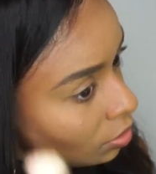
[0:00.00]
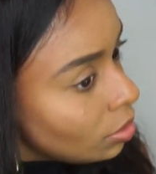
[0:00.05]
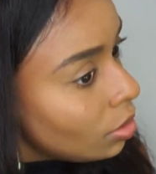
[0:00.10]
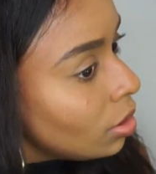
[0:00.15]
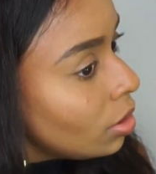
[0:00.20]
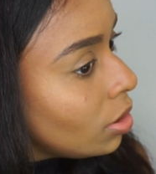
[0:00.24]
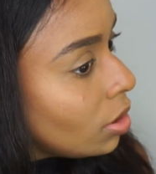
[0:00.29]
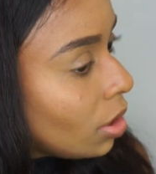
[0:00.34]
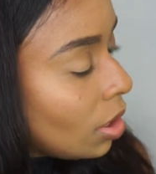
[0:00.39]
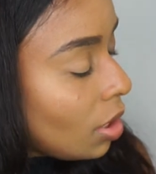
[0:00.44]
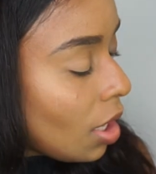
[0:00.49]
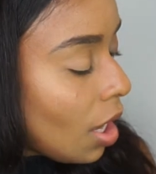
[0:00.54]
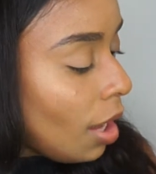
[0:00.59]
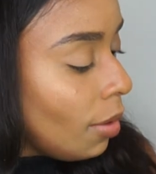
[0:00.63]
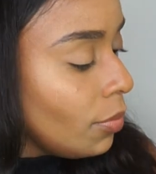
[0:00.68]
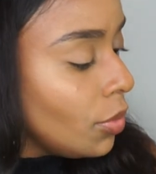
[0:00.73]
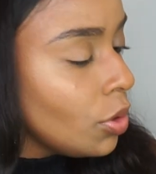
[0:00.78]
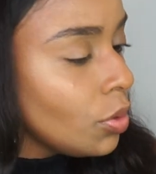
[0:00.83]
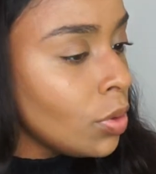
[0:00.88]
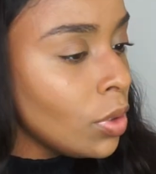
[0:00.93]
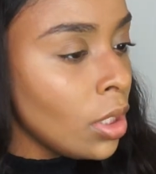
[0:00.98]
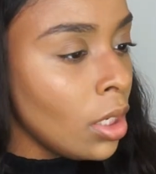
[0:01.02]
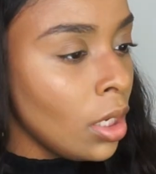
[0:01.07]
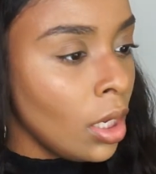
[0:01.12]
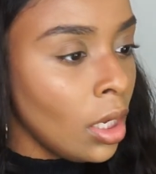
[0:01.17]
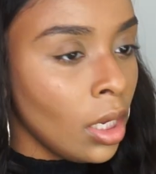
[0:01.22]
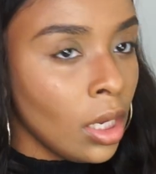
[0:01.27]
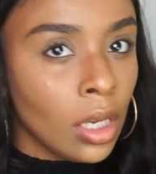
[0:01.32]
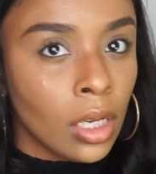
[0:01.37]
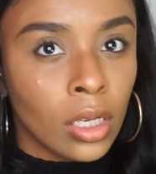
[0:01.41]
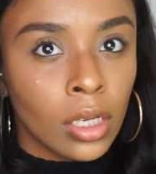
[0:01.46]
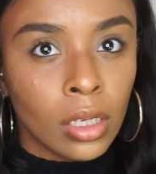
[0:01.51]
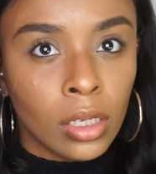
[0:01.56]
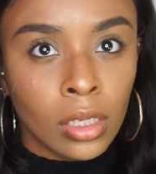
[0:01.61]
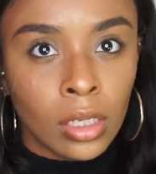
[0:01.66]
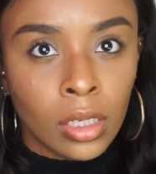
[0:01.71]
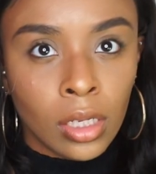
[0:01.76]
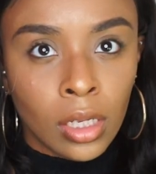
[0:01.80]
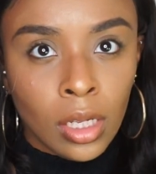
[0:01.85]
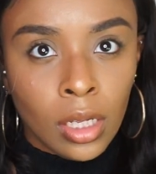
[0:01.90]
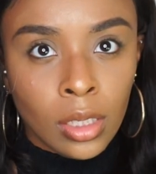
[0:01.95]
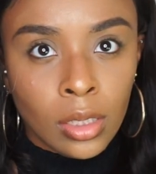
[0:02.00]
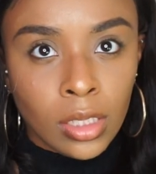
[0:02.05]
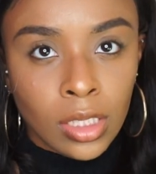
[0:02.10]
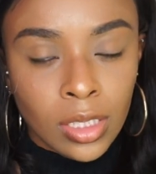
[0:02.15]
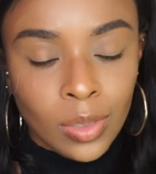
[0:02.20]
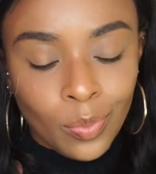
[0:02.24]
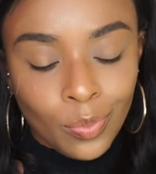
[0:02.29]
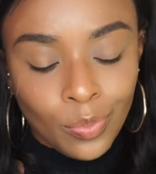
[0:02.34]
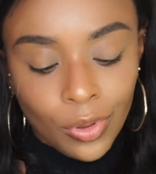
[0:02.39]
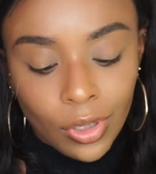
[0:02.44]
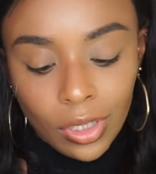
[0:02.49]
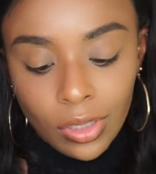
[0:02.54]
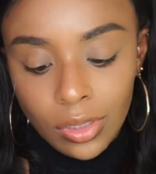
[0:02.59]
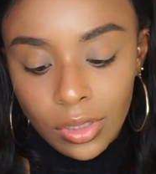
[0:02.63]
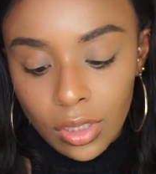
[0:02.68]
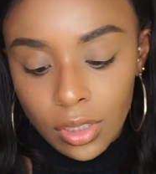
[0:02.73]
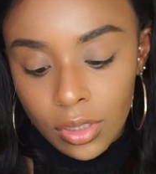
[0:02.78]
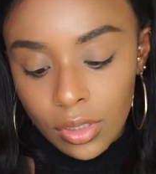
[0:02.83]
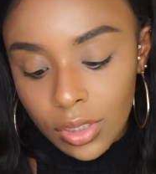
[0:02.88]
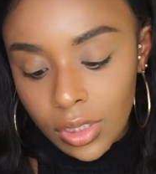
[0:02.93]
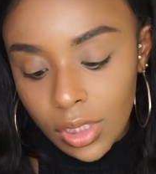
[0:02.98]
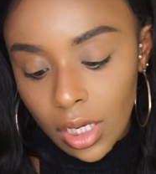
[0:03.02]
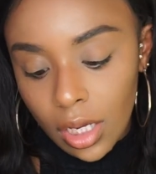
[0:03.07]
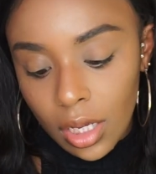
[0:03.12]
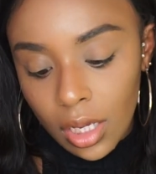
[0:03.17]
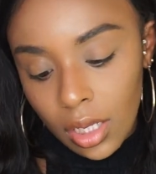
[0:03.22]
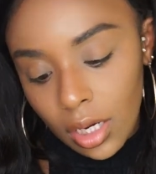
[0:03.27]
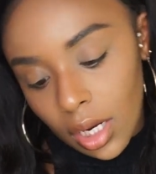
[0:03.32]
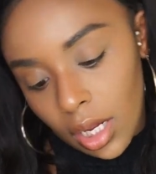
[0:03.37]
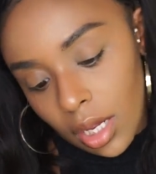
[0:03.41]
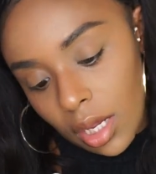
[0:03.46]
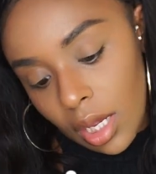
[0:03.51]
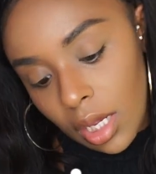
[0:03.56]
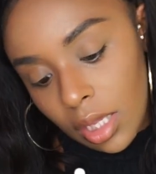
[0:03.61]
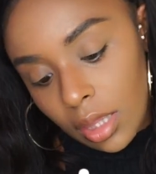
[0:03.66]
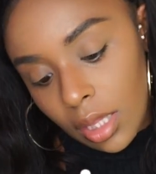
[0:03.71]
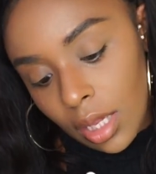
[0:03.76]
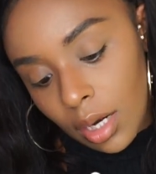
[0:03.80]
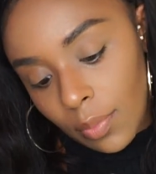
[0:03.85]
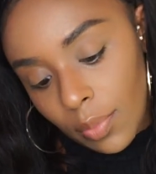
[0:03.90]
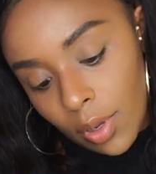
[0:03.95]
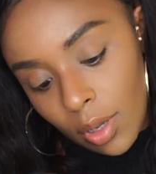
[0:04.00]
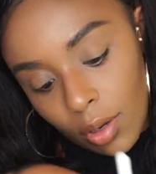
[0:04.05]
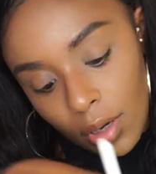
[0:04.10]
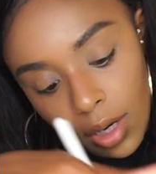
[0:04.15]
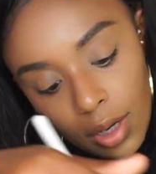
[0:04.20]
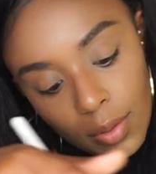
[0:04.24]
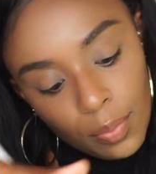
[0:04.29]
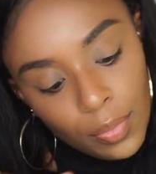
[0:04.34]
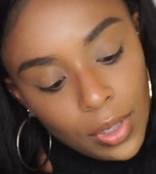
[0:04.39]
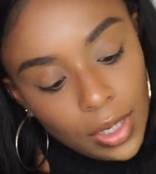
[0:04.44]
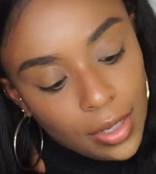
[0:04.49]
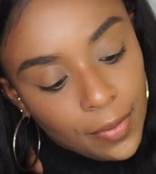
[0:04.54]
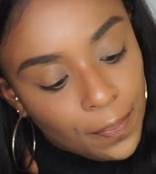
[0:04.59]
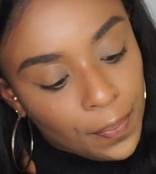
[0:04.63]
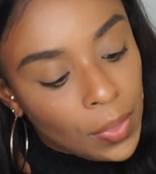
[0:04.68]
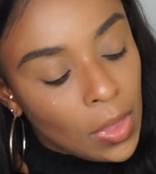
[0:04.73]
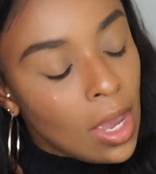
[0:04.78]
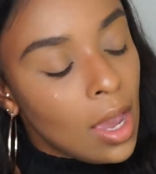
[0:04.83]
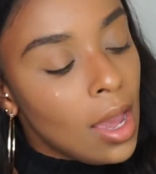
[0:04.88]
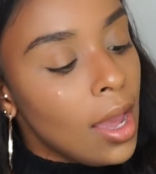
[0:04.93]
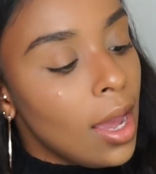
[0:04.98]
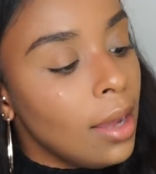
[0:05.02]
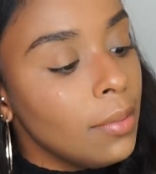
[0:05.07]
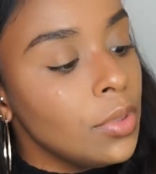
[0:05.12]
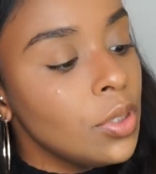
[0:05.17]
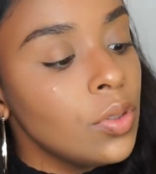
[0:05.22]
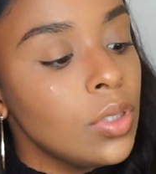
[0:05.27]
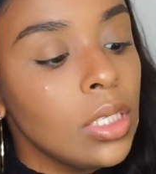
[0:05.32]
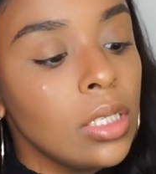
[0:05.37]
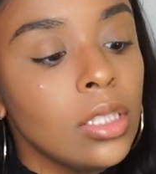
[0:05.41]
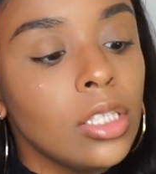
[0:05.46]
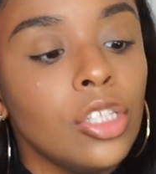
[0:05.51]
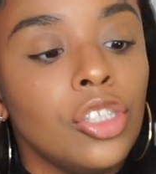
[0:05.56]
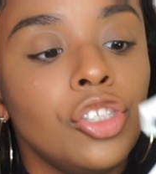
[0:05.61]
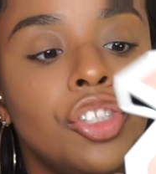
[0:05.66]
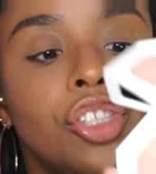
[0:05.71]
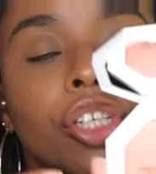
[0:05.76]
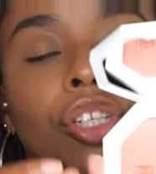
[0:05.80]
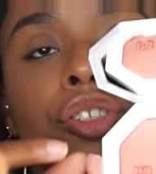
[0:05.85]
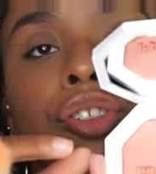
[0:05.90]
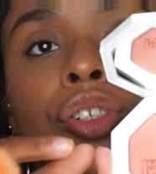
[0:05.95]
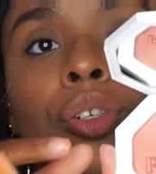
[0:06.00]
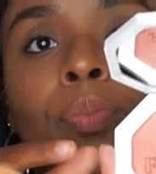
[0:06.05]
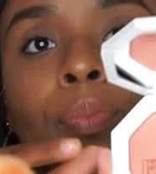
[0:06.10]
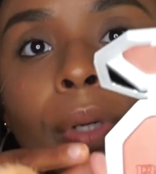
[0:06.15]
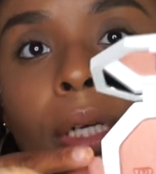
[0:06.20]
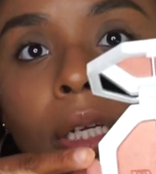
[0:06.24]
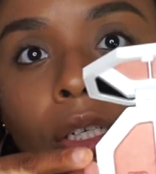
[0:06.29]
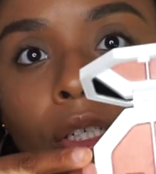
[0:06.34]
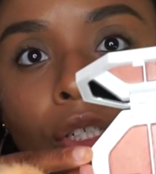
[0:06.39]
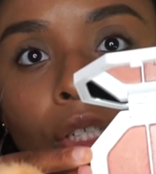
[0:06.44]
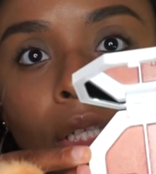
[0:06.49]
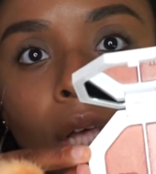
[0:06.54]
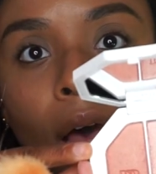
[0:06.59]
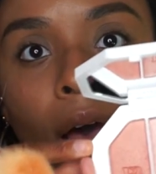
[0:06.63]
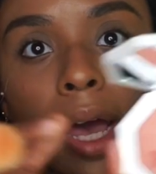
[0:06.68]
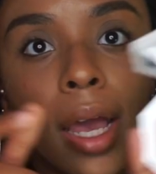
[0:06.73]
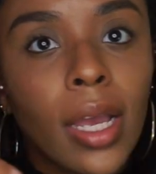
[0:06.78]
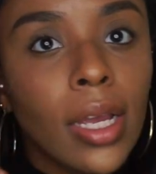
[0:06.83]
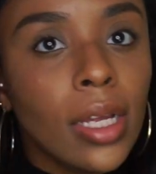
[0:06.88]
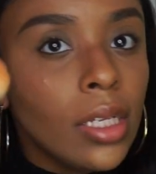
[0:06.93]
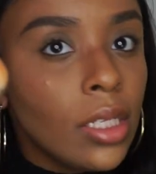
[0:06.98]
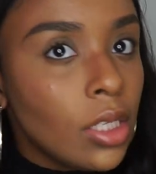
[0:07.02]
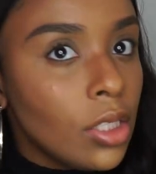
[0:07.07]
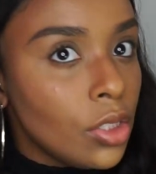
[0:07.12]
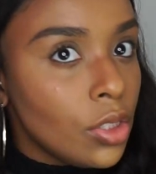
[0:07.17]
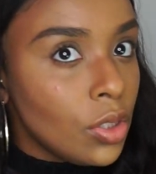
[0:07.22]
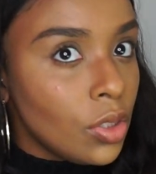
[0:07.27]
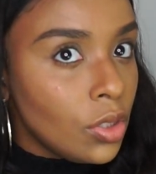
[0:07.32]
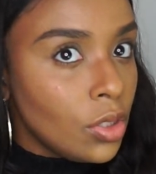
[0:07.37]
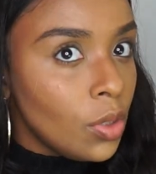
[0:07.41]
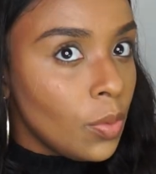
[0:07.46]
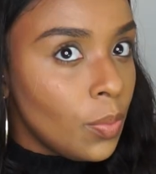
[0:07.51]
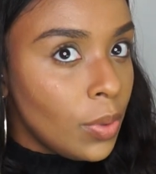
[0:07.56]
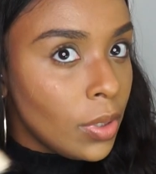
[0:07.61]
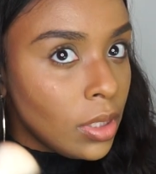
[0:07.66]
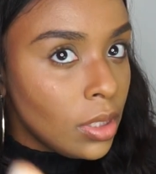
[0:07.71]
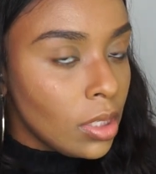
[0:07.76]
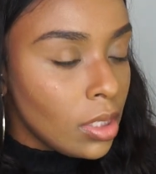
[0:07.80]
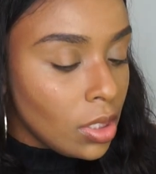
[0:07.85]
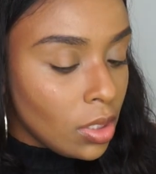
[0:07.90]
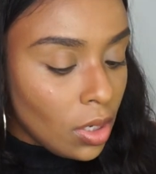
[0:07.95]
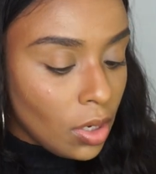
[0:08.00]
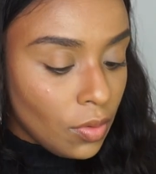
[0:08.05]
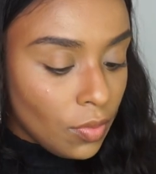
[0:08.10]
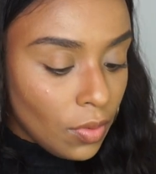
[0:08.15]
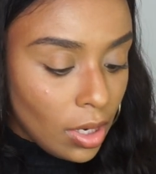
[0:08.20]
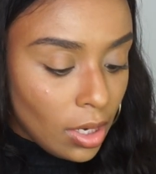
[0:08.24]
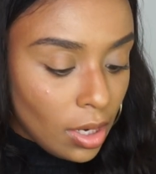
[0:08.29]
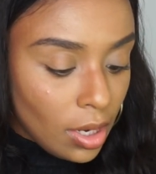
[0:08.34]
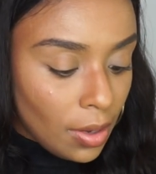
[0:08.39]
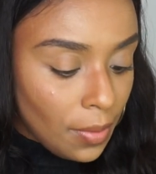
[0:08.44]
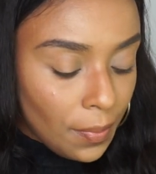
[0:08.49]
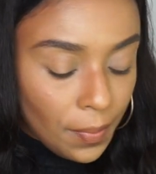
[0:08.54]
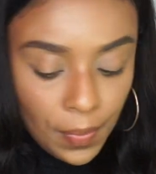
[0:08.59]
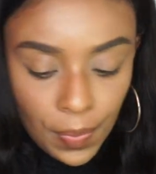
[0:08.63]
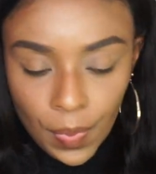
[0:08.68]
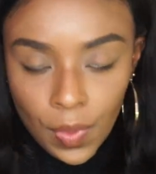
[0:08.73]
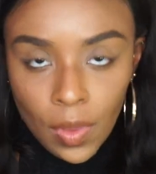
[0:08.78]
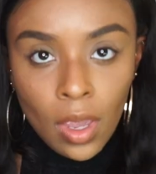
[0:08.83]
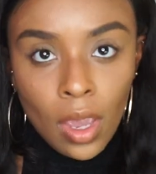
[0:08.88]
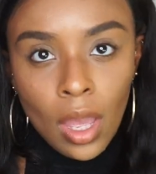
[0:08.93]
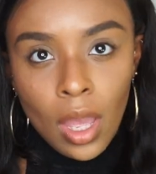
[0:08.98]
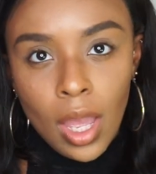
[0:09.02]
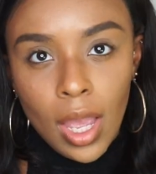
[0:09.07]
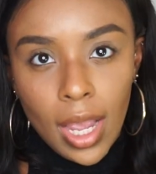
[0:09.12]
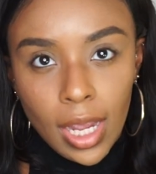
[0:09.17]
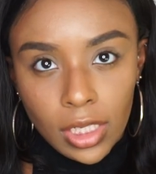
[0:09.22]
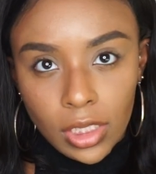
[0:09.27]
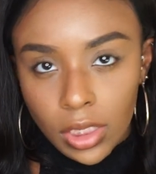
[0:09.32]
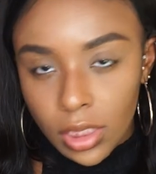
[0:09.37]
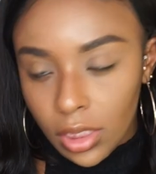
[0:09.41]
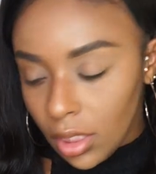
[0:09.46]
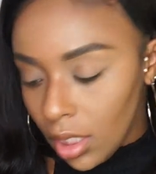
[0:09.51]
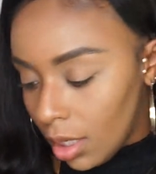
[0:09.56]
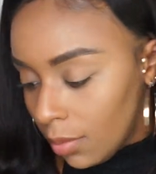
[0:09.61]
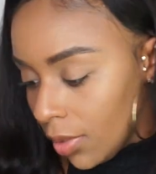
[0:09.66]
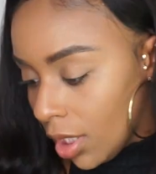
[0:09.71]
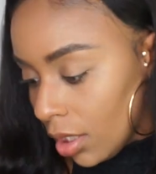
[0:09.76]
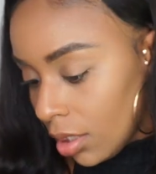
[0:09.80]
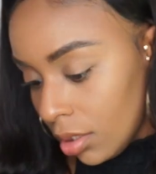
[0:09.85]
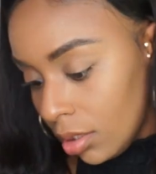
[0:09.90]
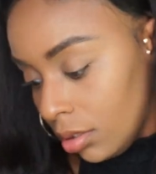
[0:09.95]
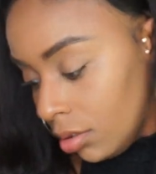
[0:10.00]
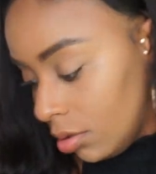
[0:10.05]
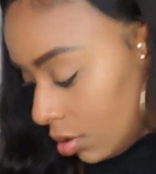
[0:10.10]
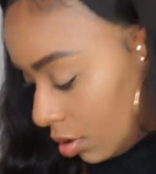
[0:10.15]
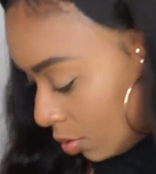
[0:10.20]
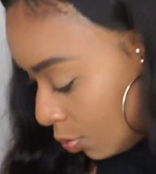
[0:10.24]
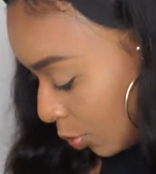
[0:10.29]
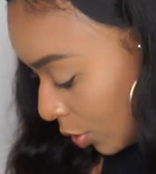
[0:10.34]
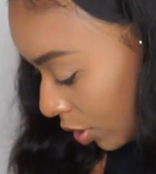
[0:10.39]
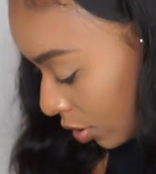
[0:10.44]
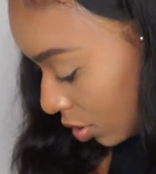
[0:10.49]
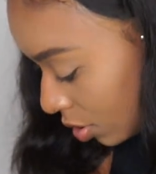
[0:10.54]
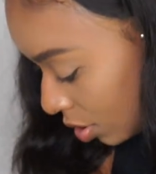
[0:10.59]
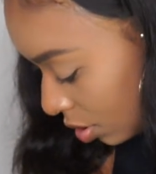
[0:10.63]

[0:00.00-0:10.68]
this, I'm using this brush to shed. I hate that about it, but I'm using the Ginger Binge side to put this on right now. Actually, I'm not gonna use this brush